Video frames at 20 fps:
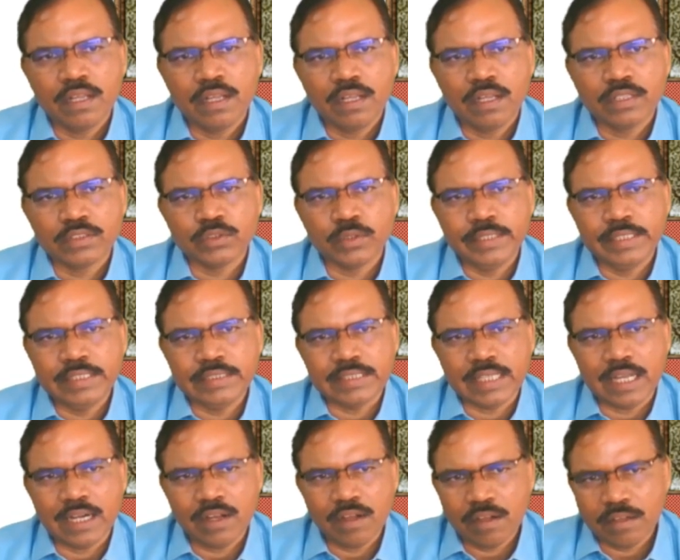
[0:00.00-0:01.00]
So it is
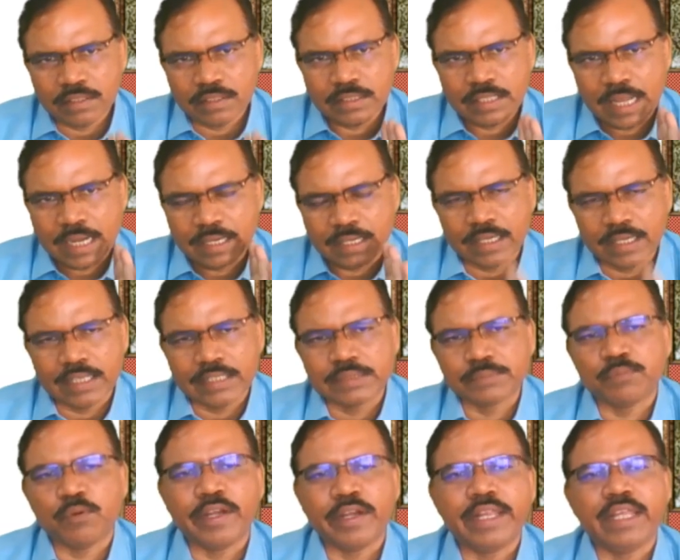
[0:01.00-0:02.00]
along that
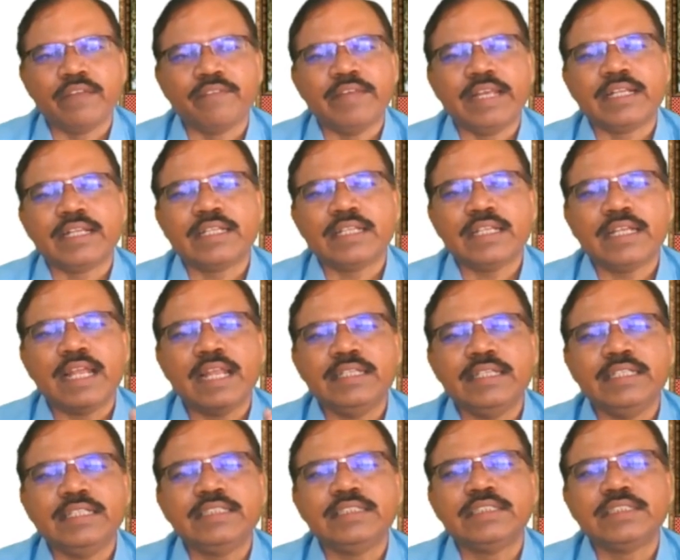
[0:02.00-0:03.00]
corresponding vector and
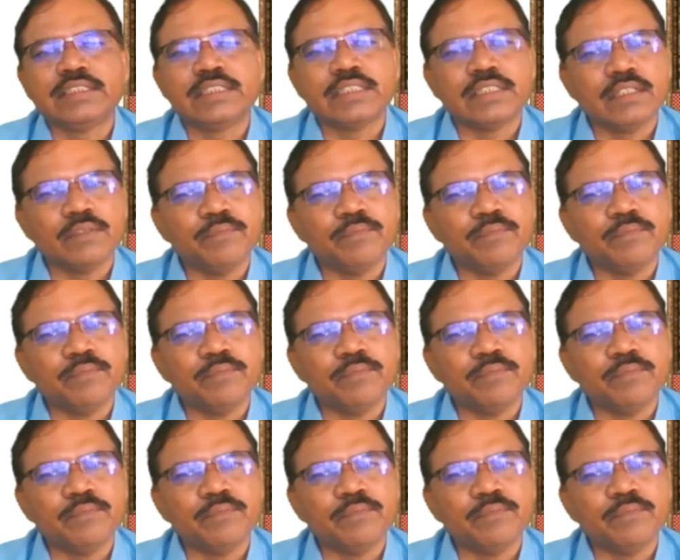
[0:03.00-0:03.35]
its